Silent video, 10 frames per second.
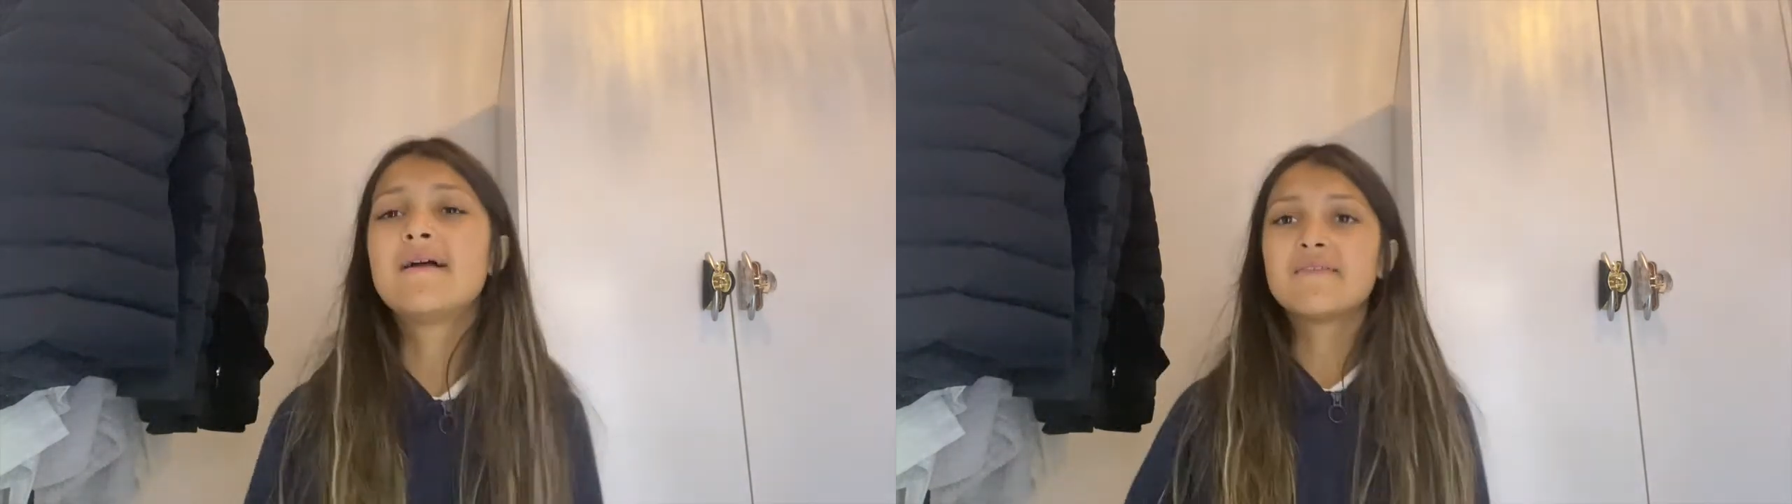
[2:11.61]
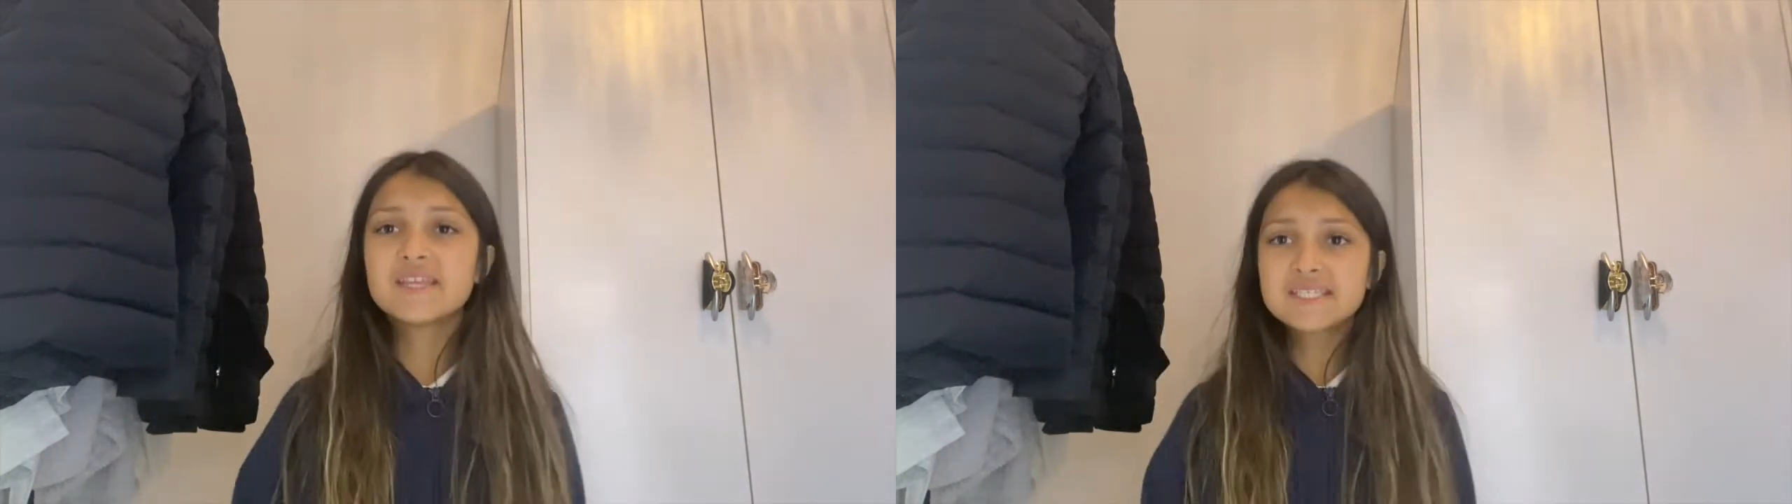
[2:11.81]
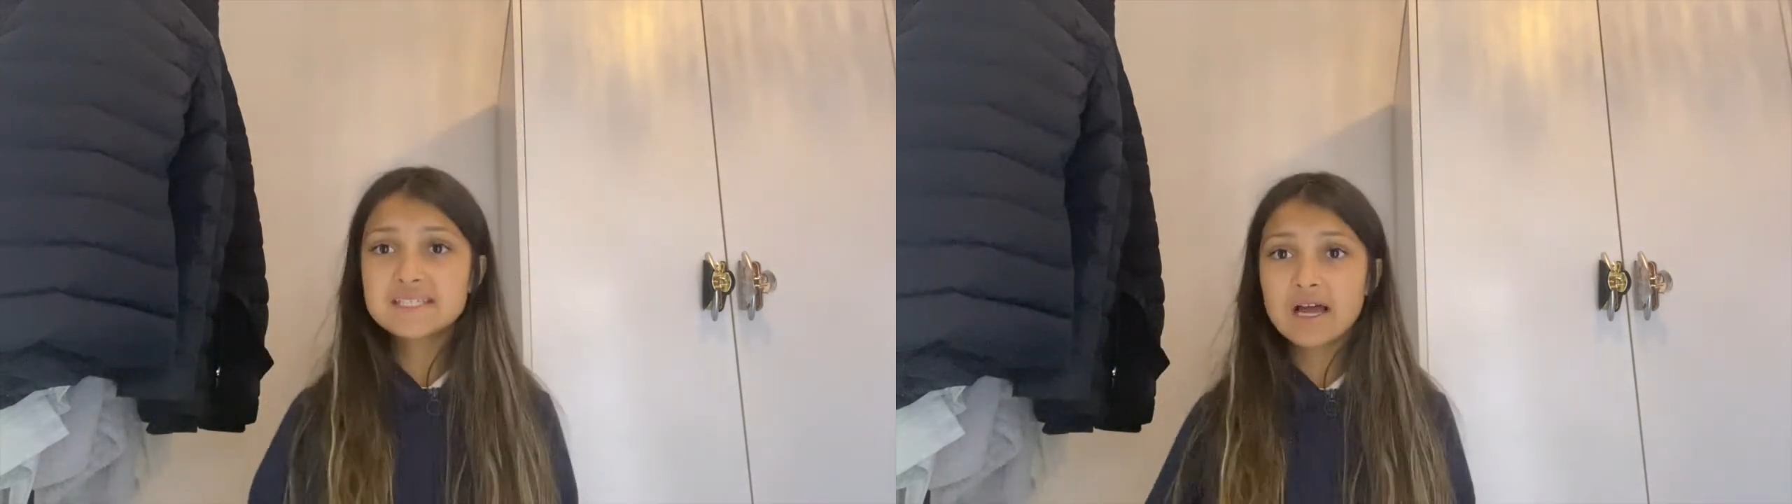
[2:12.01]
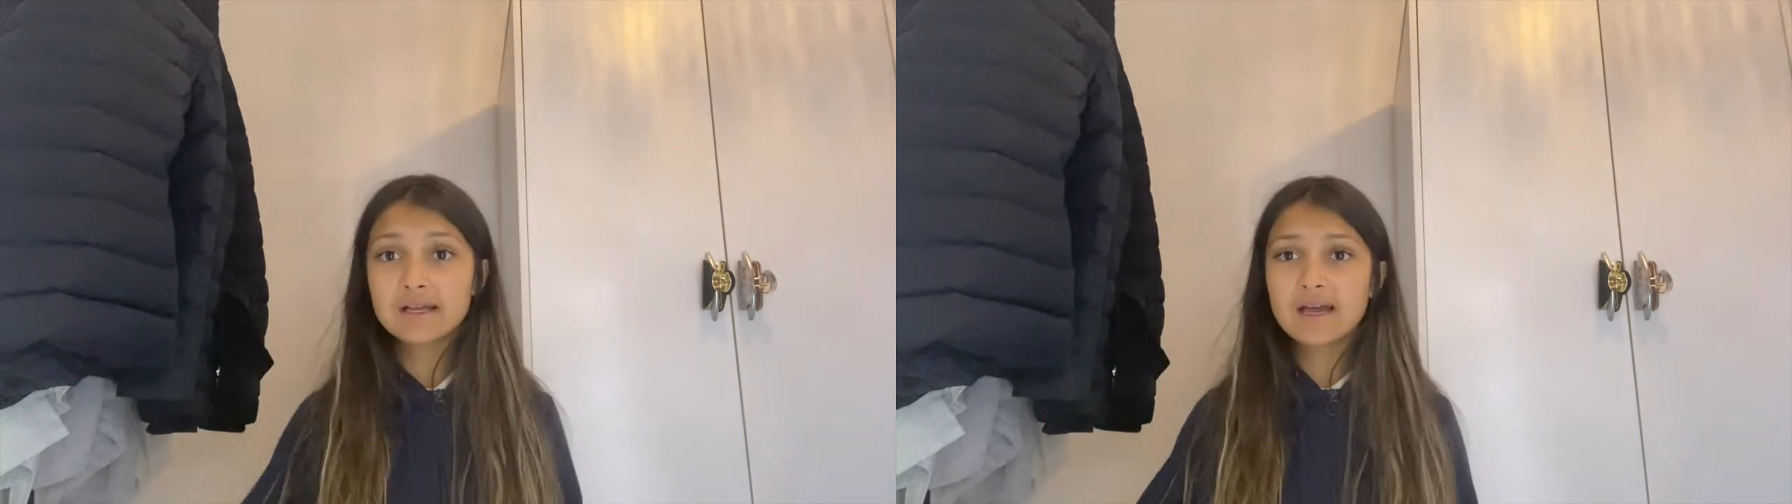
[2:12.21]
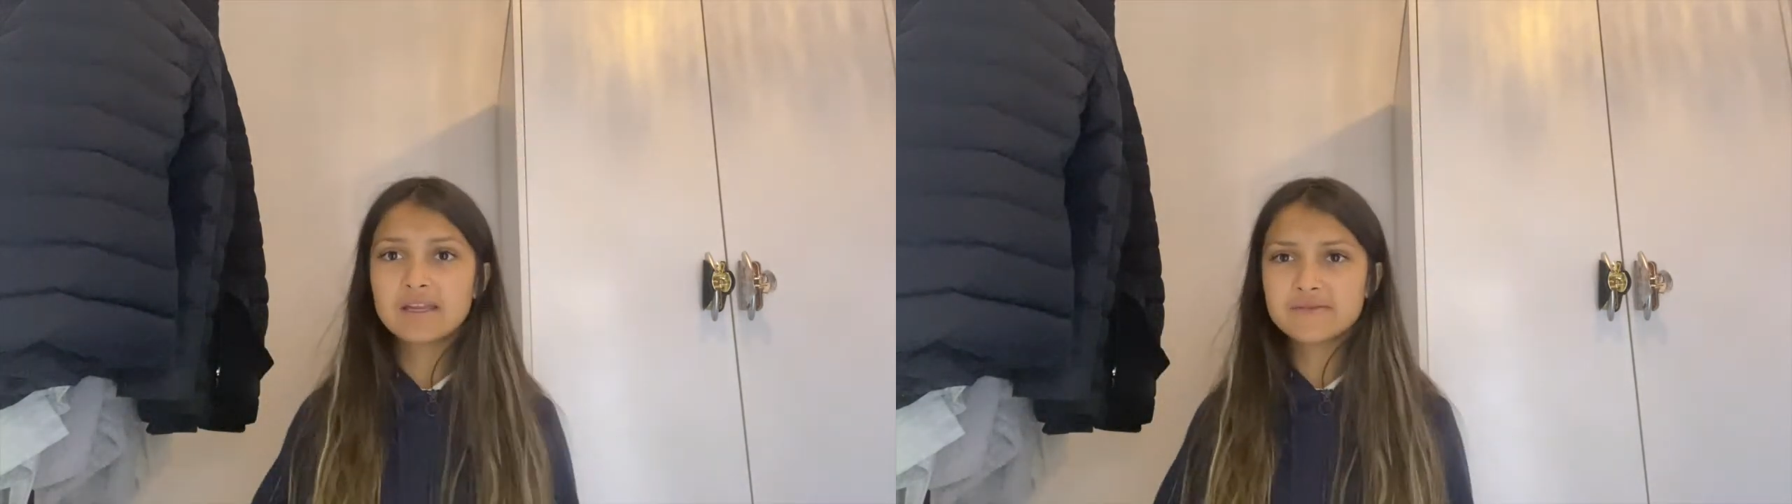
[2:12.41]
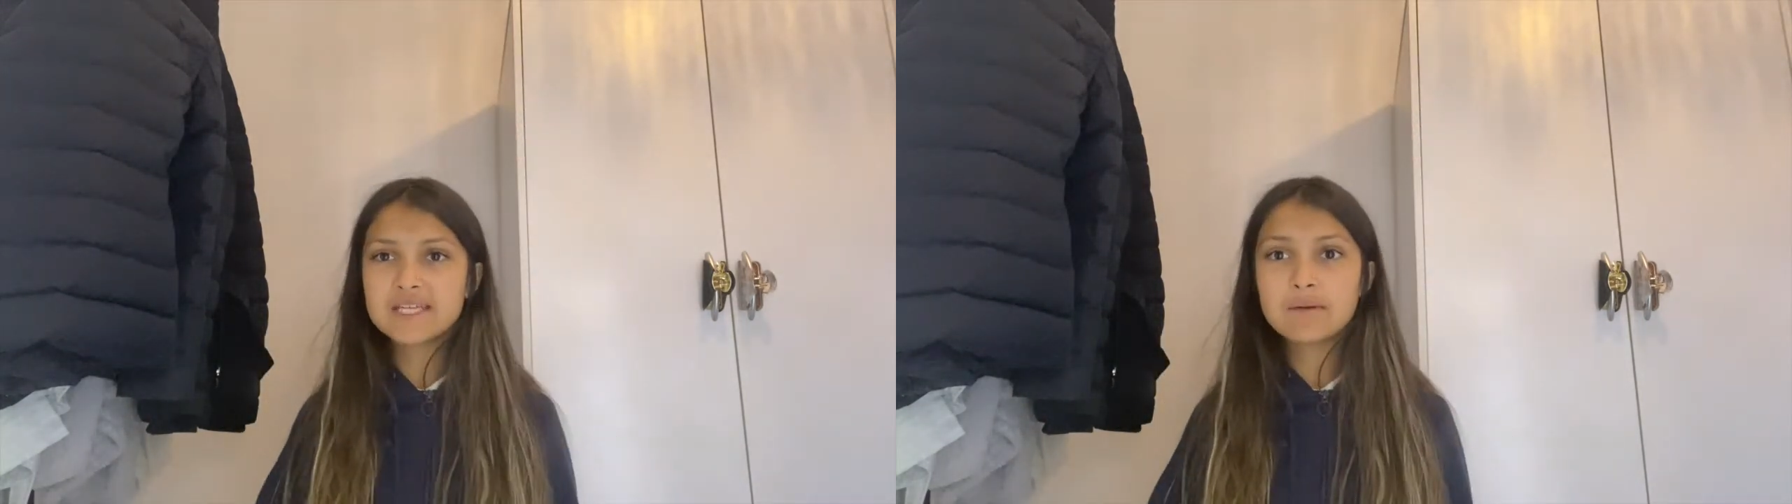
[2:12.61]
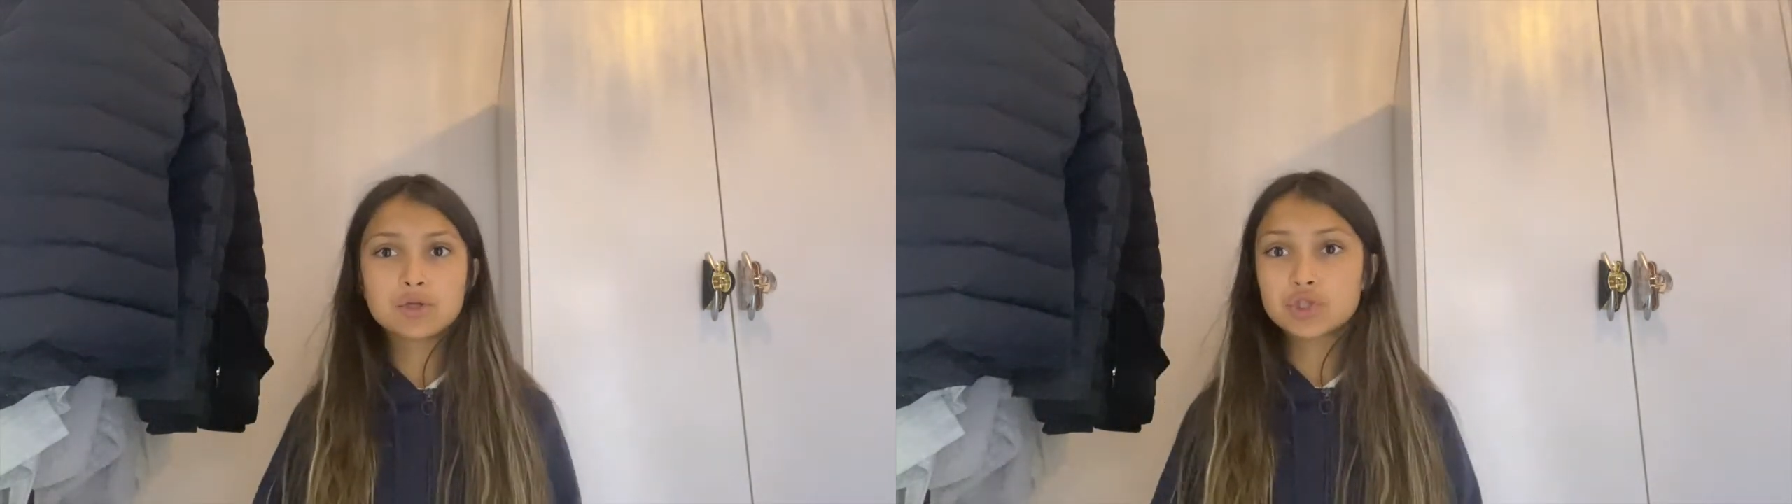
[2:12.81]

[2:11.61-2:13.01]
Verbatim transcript: And this is another tip,